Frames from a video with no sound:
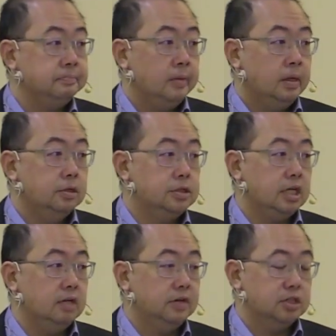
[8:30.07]
You
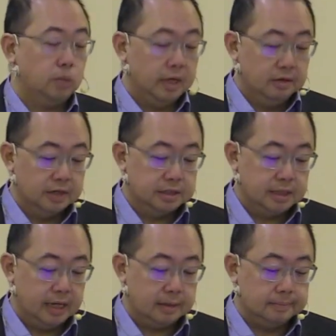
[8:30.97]
see in verse 1 and verse
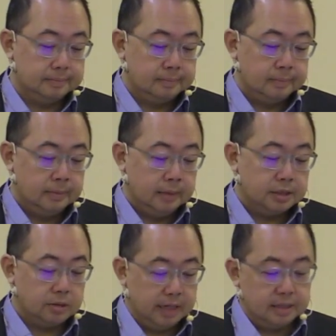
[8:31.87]
10.
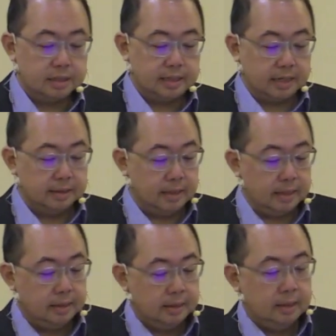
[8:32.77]
And so here's the second
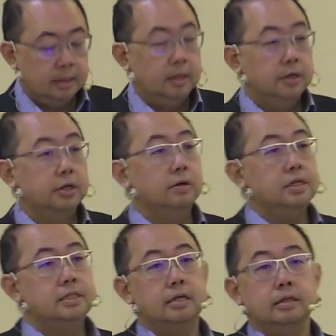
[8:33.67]
thing.
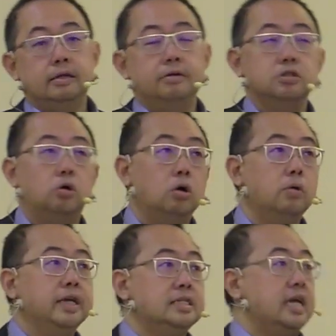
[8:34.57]
Notice that there is
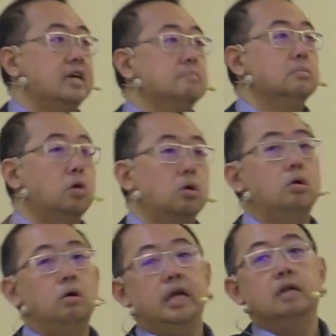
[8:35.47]
always a
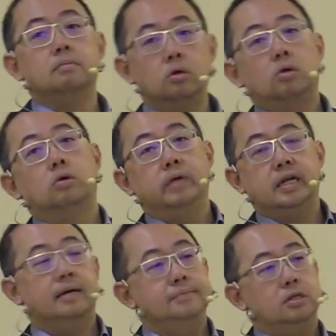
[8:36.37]
more and more when it
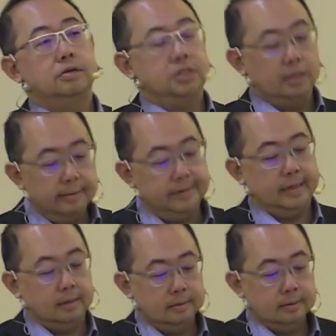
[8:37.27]
comes to Christian
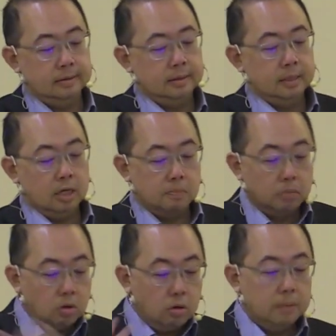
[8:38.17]
living.
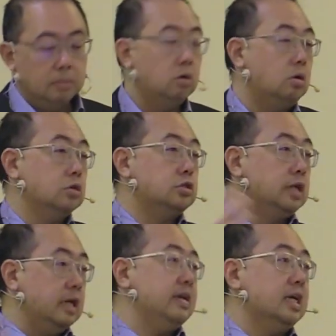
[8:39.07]
More and more to
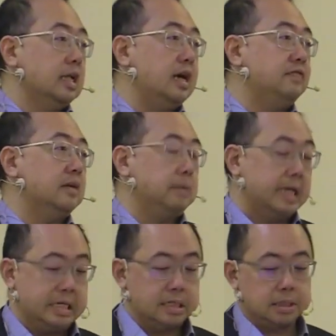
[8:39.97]
living a life that
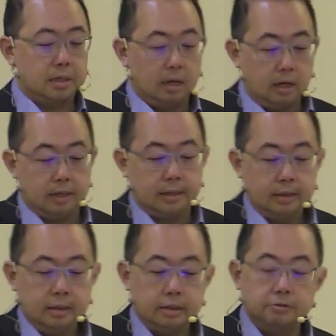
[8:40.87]
pleases God.
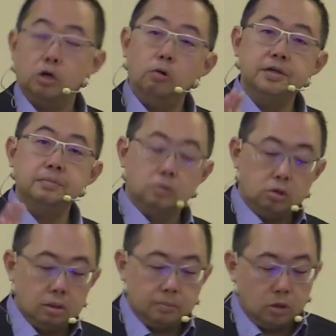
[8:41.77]
There is always
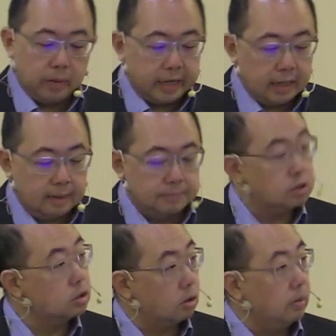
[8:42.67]
more and more when it comes
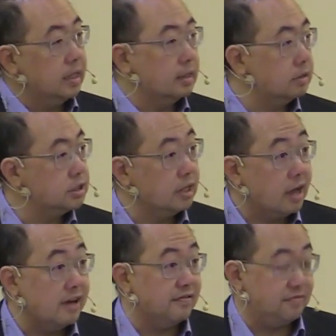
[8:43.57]
to growing the Christian
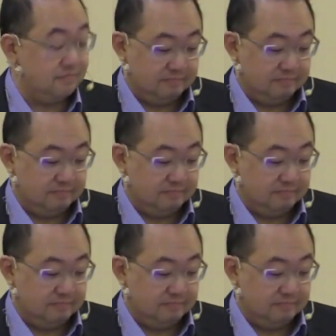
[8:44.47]
life.